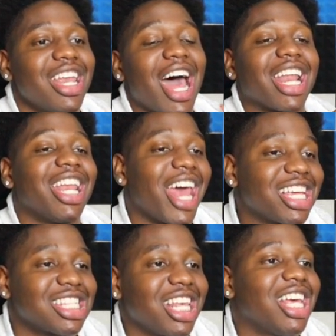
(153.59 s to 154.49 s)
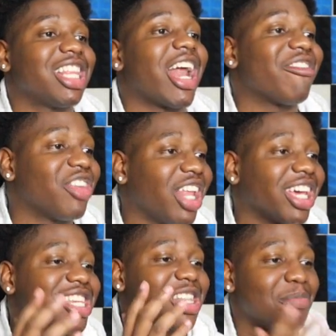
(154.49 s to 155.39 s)
Now the next thing that I feel
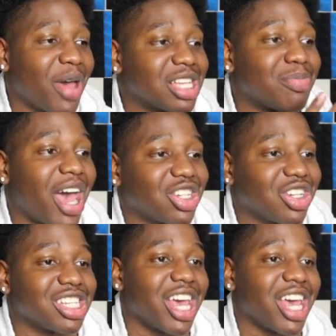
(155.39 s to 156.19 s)
like is the best badge on this